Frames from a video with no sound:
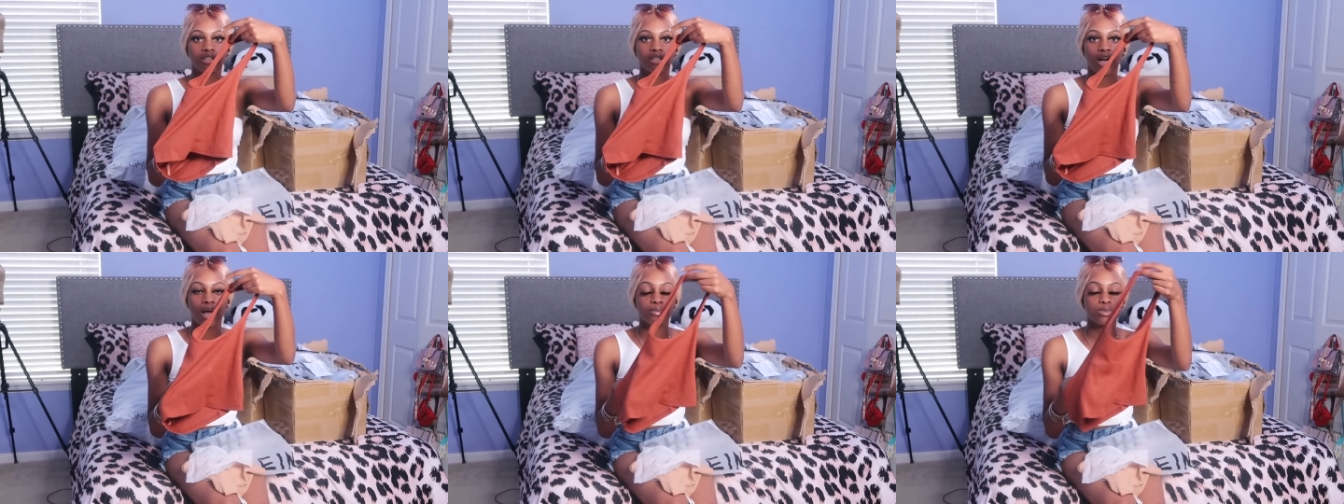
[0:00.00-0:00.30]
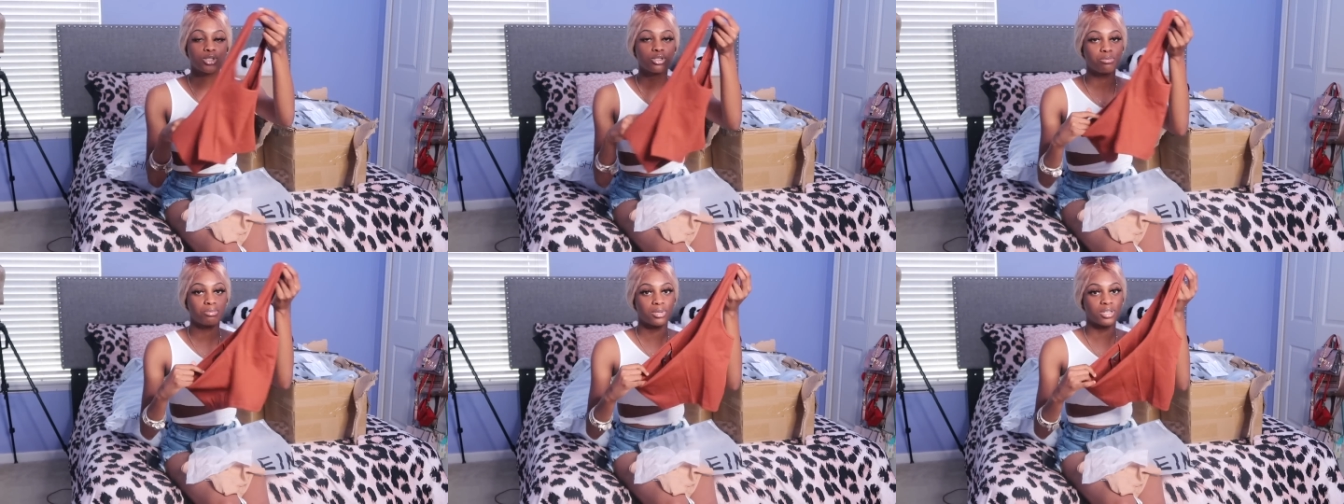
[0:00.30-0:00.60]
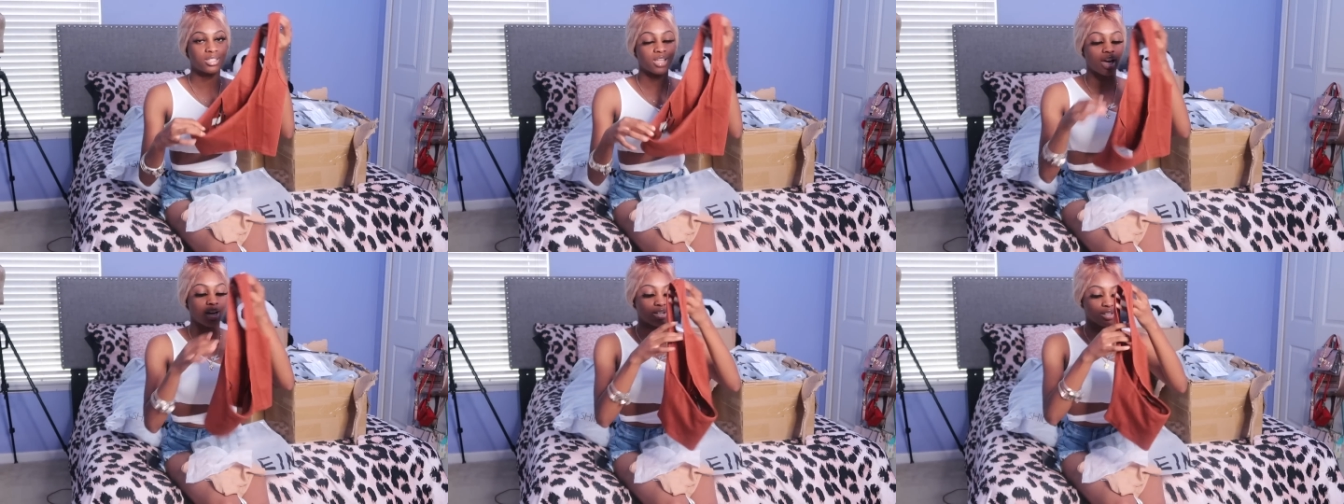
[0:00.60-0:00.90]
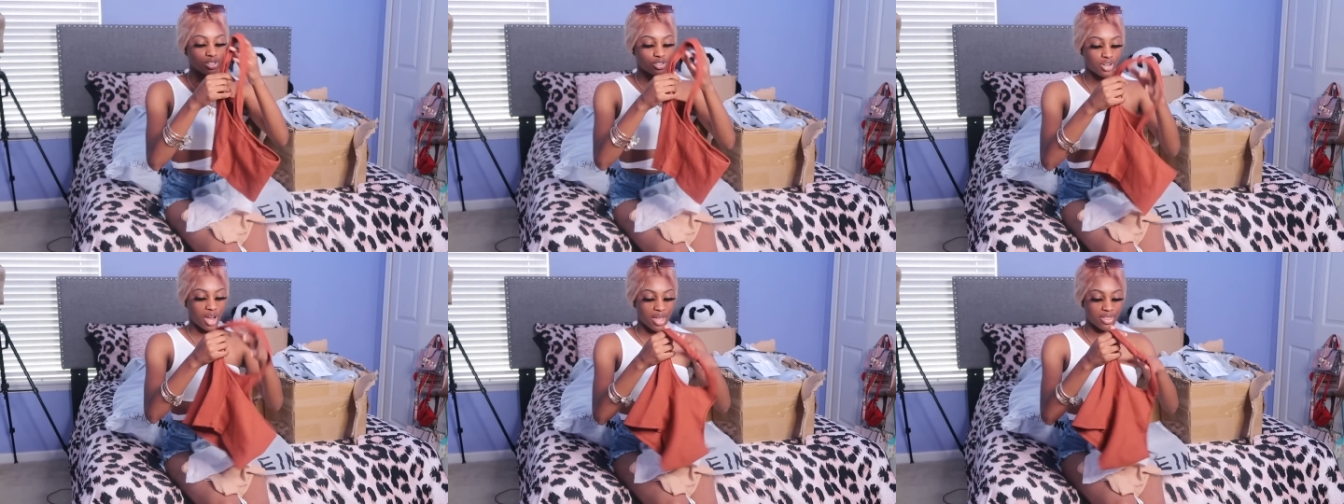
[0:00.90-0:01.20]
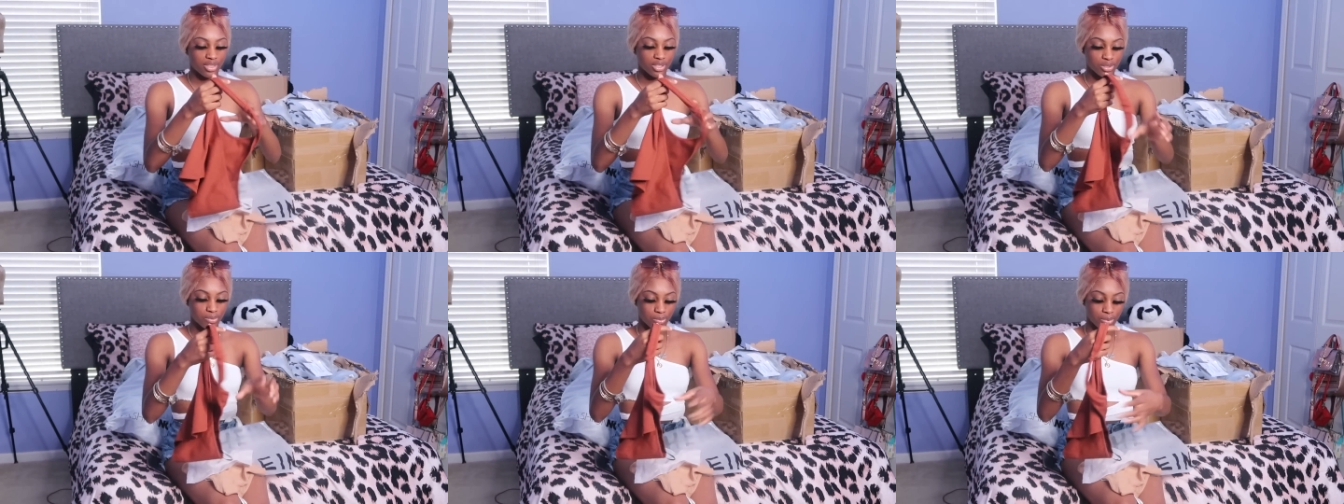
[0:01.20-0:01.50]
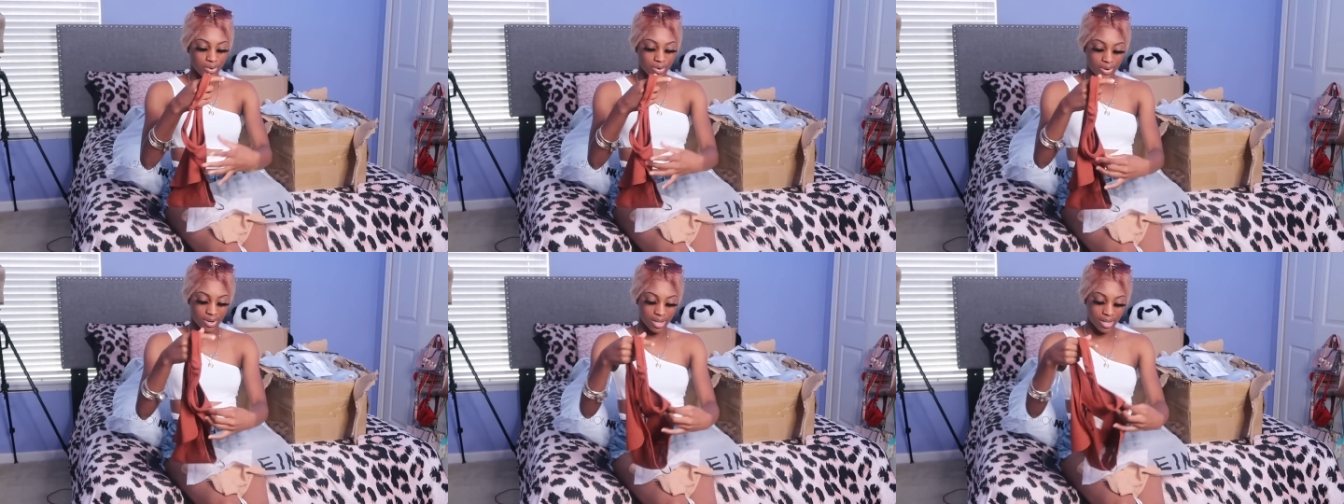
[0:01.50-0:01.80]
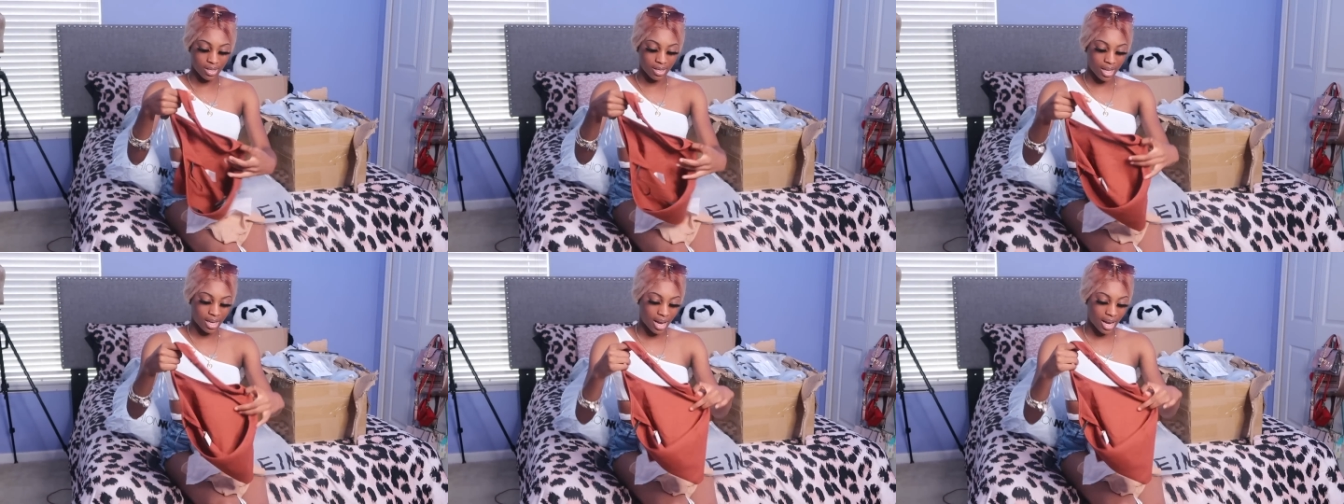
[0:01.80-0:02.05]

I'm super excited to try this one on.